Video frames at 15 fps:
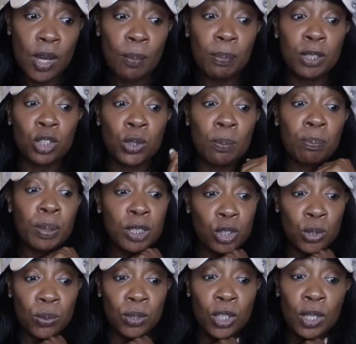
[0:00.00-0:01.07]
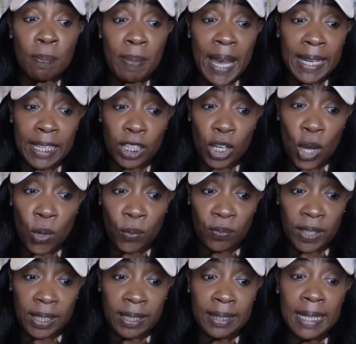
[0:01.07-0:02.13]
But you look back at
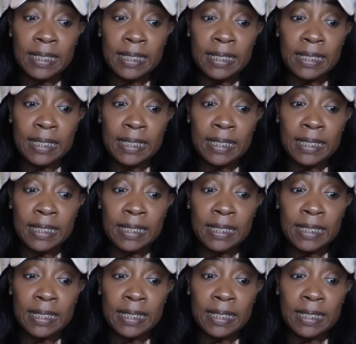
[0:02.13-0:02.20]
COVID.